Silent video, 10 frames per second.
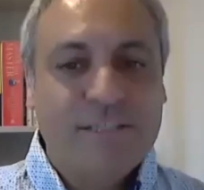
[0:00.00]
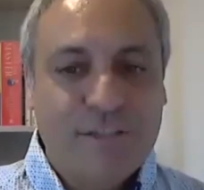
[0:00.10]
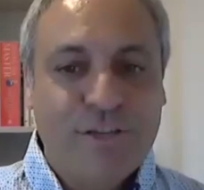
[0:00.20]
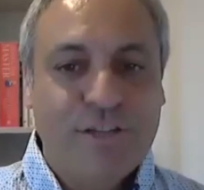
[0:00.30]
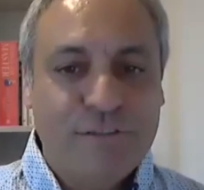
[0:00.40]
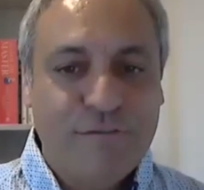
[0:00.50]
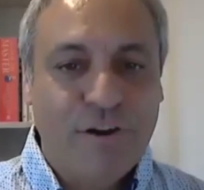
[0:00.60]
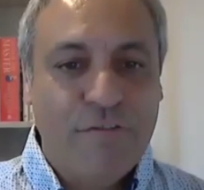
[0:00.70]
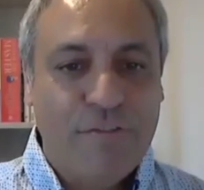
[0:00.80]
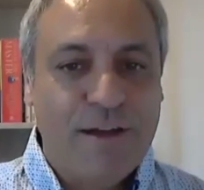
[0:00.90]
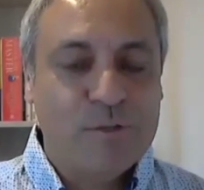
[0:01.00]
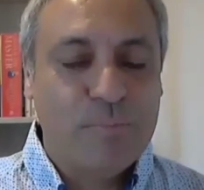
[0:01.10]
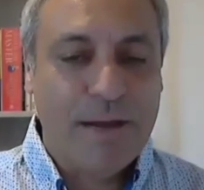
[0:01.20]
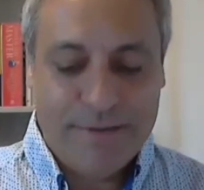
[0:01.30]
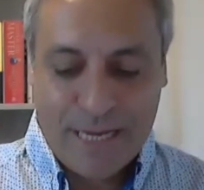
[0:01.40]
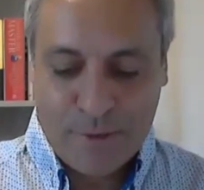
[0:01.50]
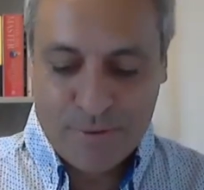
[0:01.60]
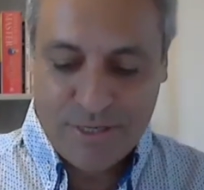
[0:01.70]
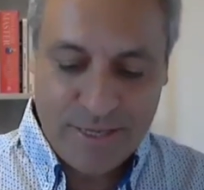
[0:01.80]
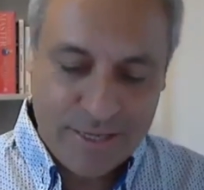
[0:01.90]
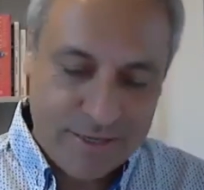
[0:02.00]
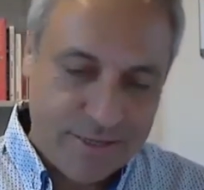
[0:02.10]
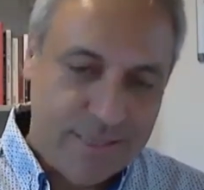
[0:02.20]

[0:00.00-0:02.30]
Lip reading: £35,000 equity,